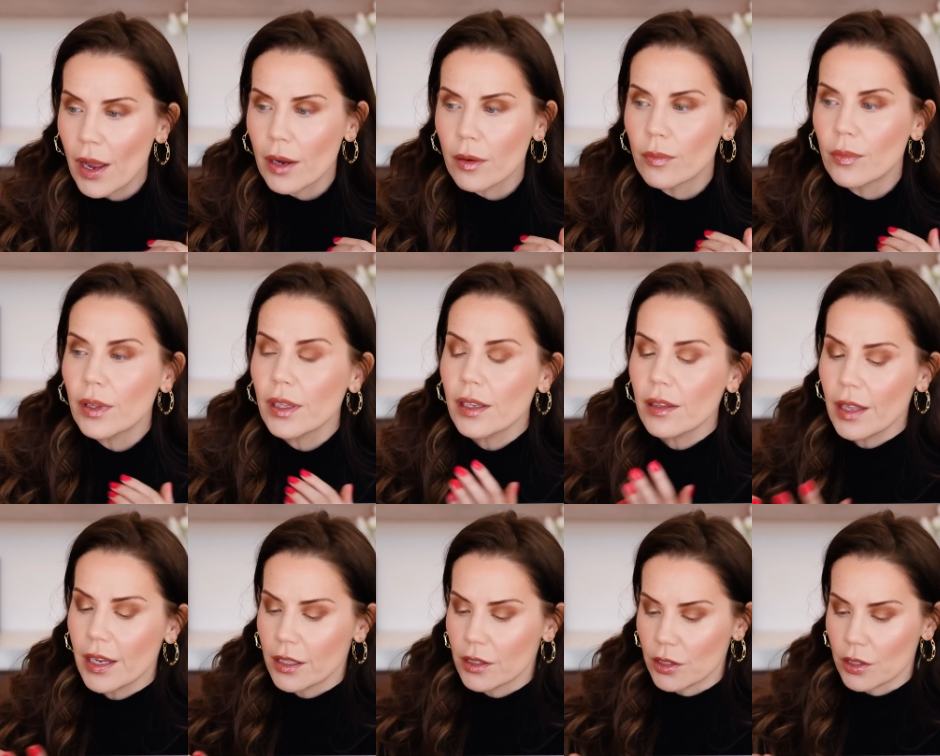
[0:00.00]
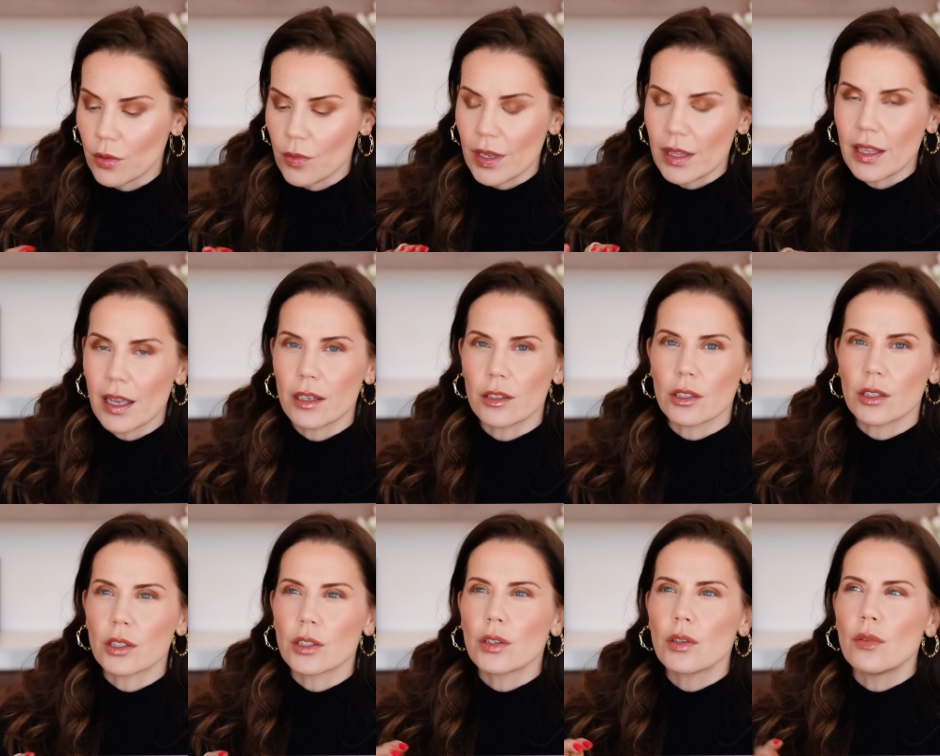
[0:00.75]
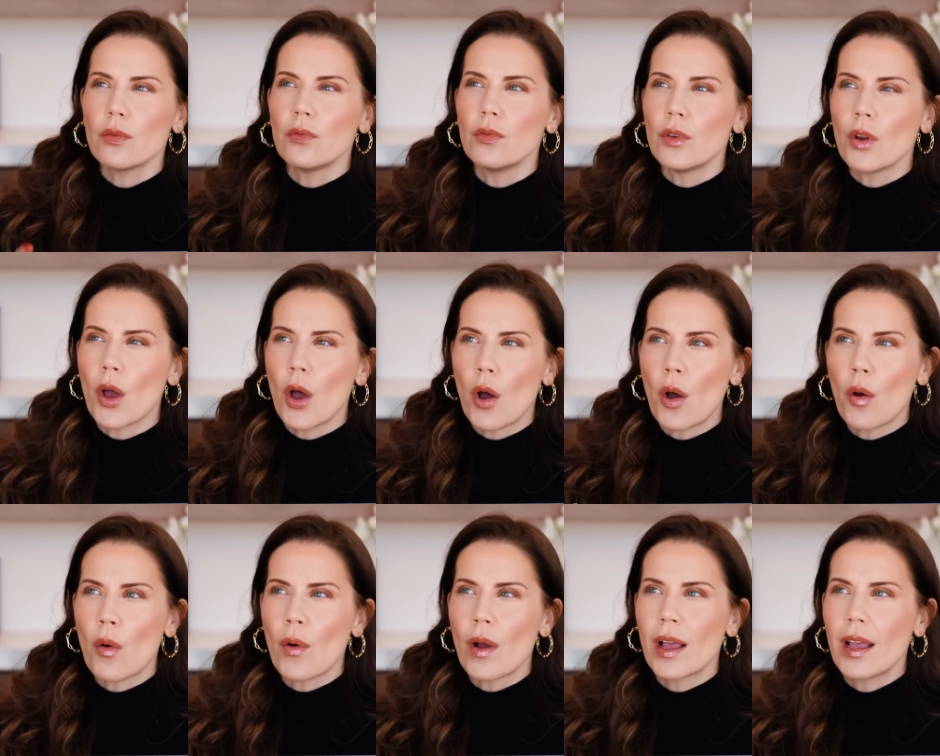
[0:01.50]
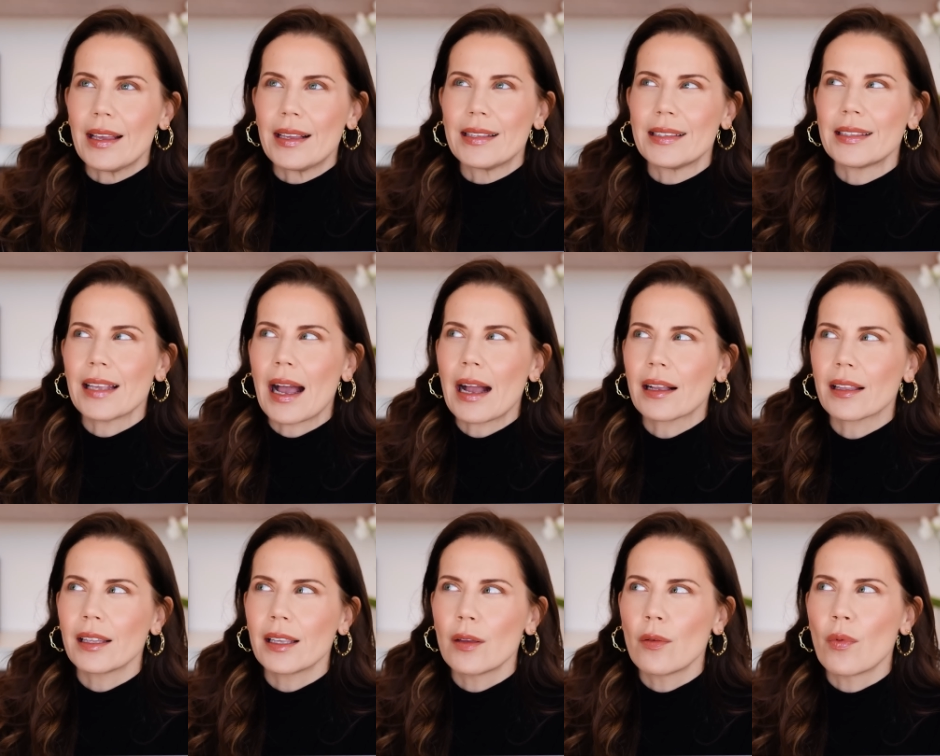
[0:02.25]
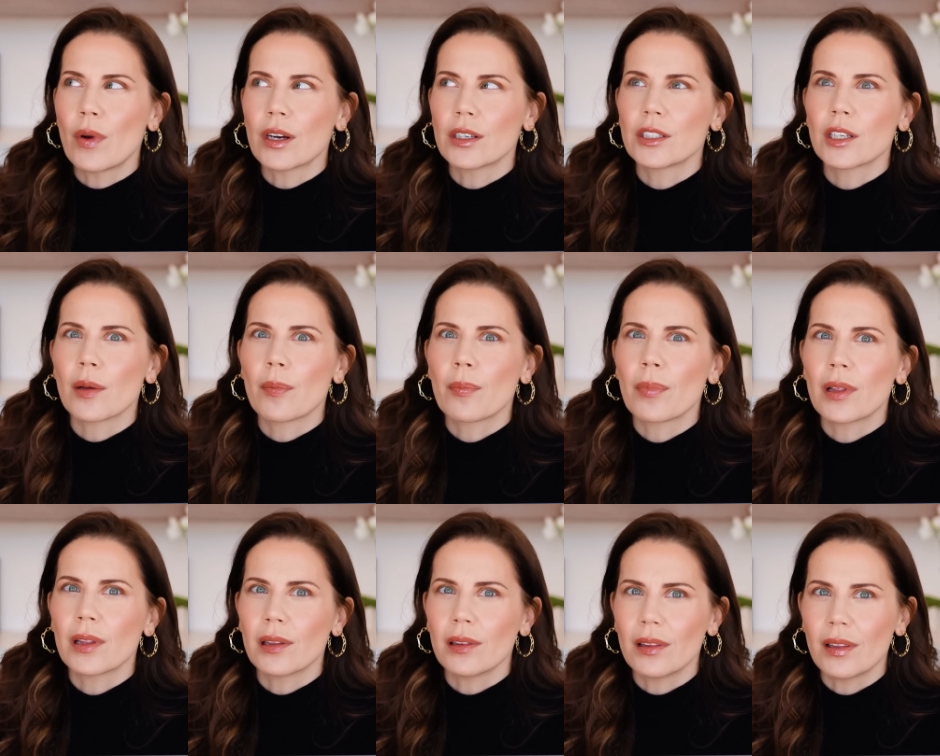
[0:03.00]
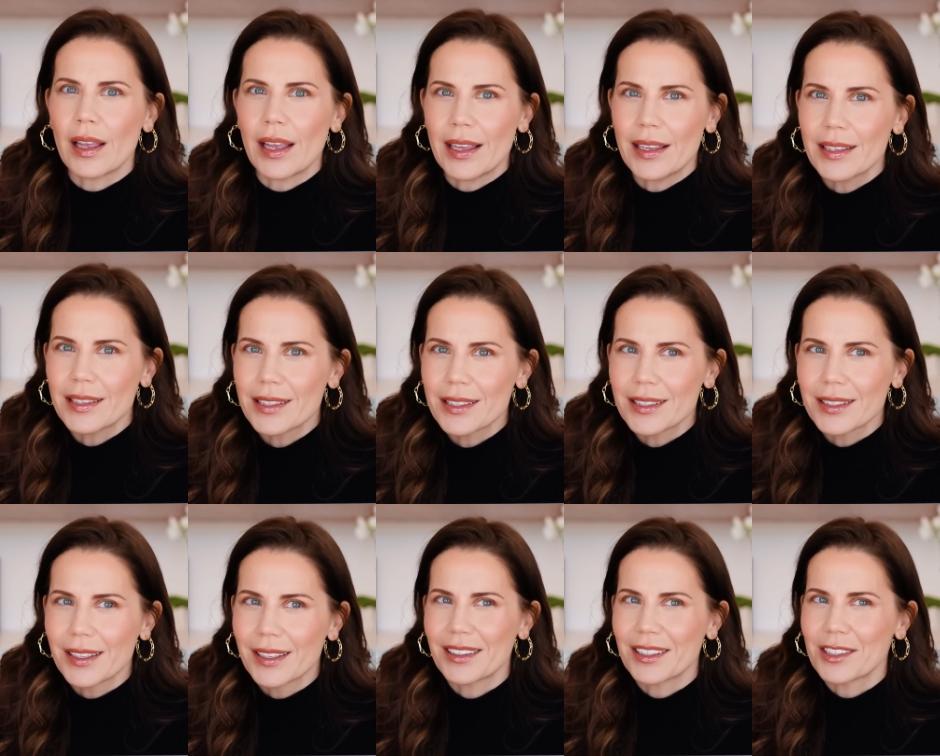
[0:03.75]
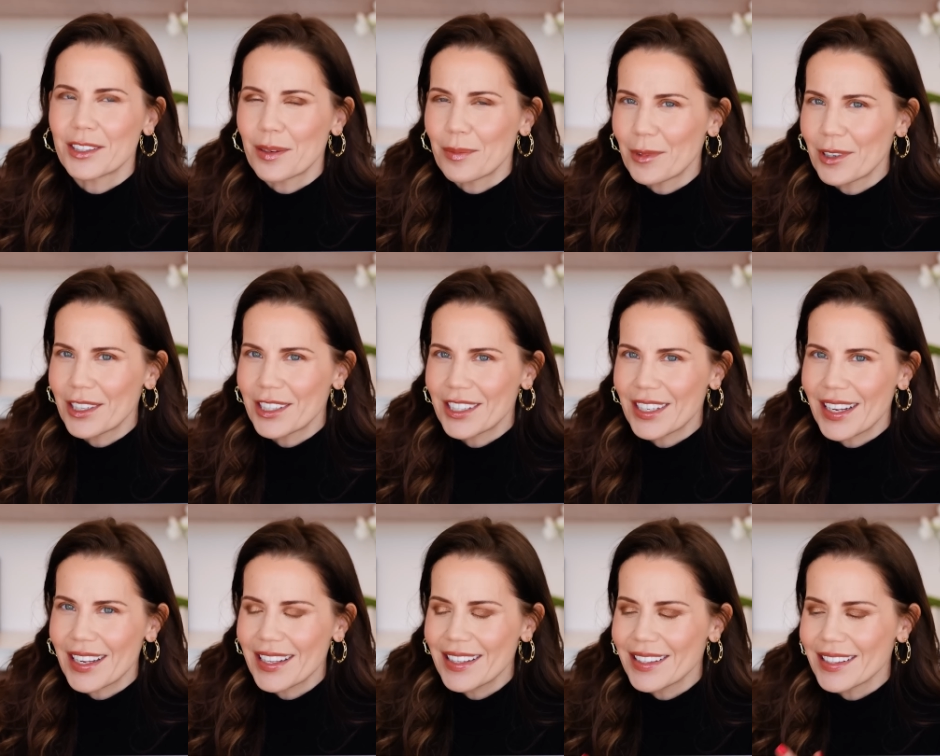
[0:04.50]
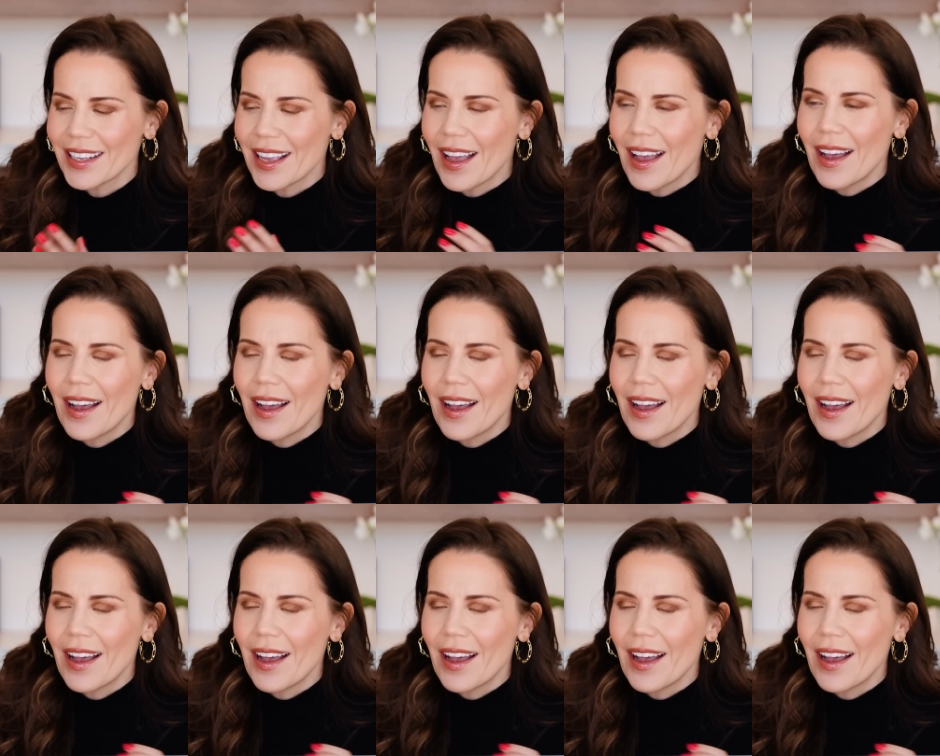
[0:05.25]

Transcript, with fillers: I really like doing that just so you know exactly where to place the shimmery shades.